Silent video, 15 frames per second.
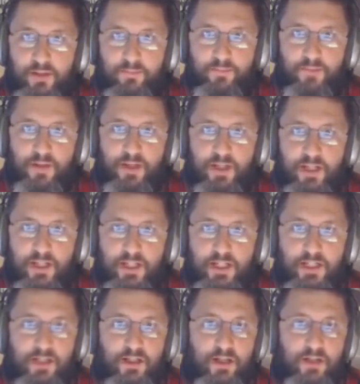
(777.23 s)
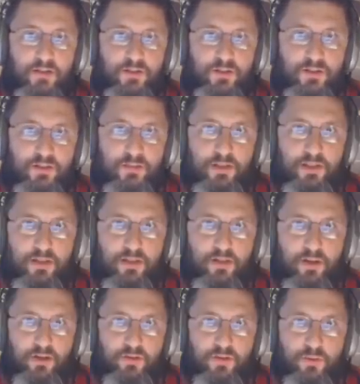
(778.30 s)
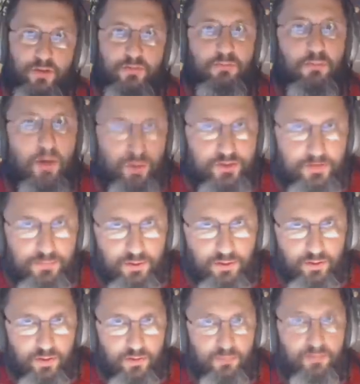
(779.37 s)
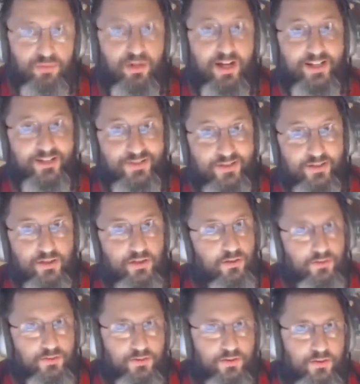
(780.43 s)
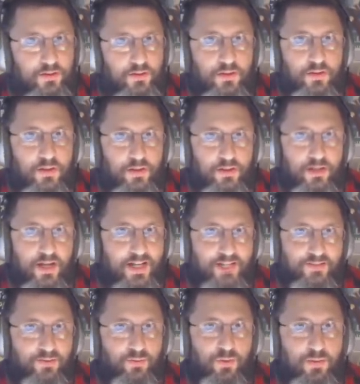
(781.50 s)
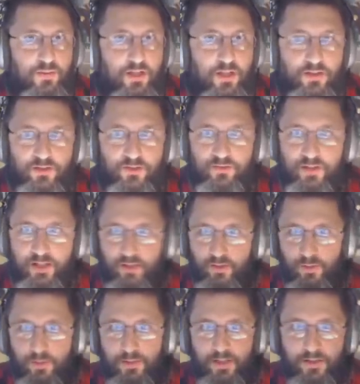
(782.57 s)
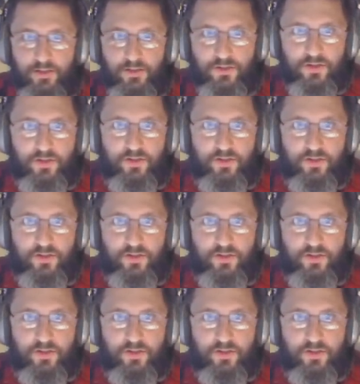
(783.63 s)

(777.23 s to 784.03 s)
but he just committed adultery with multiple prostitutes. Not even women, just regular women in the